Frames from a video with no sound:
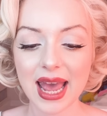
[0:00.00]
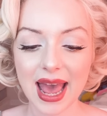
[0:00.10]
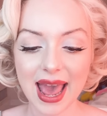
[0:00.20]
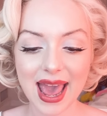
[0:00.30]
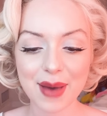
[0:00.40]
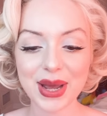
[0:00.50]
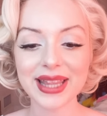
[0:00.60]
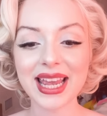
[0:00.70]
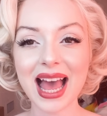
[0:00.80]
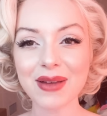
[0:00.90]
And
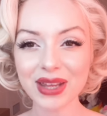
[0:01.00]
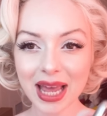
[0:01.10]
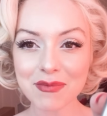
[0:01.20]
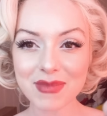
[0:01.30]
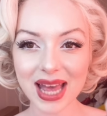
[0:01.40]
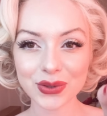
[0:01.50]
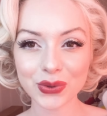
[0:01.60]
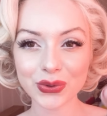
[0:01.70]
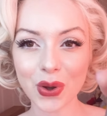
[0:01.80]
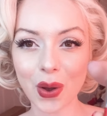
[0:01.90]
they have like a
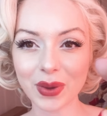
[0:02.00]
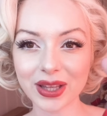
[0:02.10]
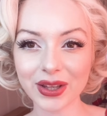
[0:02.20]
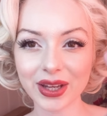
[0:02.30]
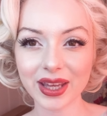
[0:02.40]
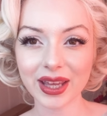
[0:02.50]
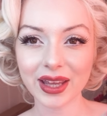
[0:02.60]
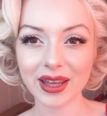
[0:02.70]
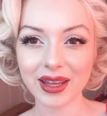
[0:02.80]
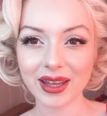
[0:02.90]
metal top, like, look,
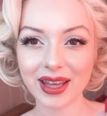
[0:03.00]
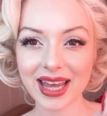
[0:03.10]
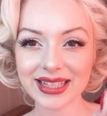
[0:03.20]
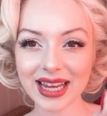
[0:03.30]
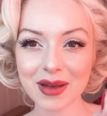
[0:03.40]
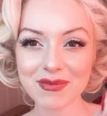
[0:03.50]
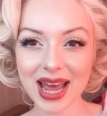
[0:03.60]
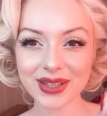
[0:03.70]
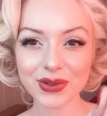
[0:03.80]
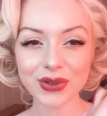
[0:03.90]
it's like a
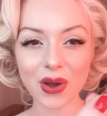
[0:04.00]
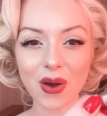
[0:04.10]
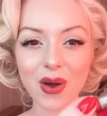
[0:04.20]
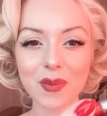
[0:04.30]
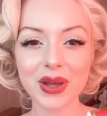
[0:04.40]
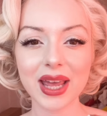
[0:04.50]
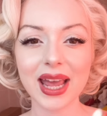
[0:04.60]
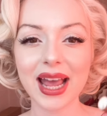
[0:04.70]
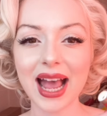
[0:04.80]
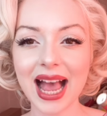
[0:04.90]
metal top,
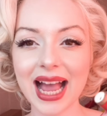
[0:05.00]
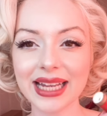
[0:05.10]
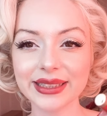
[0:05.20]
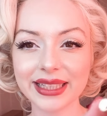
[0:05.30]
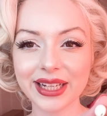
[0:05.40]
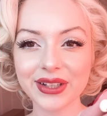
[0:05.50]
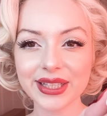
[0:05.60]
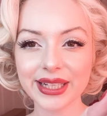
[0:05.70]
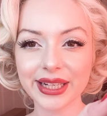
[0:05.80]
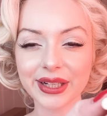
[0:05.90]
and here
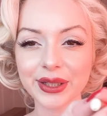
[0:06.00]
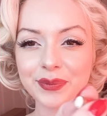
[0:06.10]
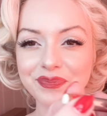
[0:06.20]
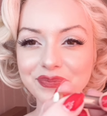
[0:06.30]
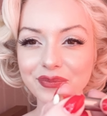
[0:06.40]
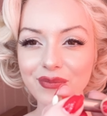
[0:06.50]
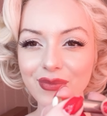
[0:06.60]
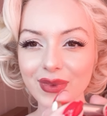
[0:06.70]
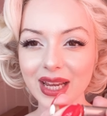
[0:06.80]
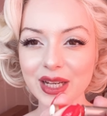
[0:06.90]
it's here,
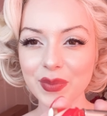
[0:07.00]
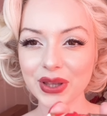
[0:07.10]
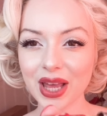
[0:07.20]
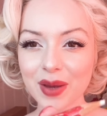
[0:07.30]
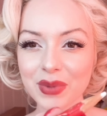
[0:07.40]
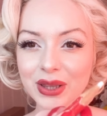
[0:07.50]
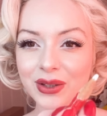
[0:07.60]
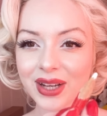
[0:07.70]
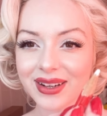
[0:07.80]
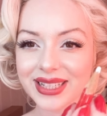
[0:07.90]
and you peel it out, but
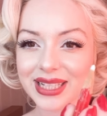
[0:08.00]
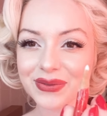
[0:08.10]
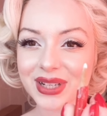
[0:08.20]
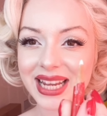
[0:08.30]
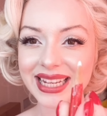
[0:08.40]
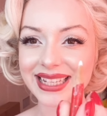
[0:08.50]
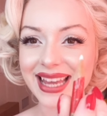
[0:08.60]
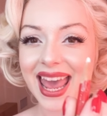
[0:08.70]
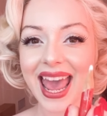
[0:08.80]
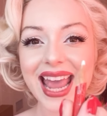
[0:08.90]
look how different it is.
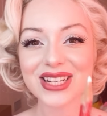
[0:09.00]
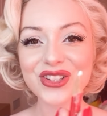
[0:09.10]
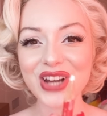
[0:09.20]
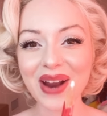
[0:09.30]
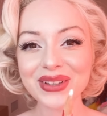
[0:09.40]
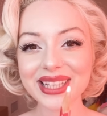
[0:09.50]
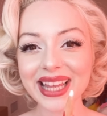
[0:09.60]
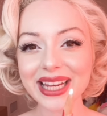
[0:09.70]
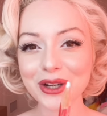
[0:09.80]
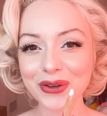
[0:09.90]
It's generally
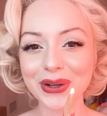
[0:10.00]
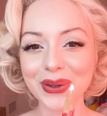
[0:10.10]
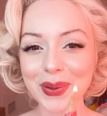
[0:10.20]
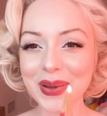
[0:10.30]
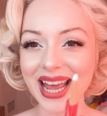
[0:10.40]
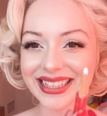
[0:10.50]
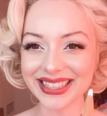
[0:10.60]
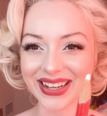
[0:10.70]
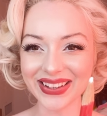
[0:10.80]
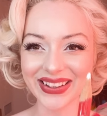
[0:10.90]
like a Crayola pencil,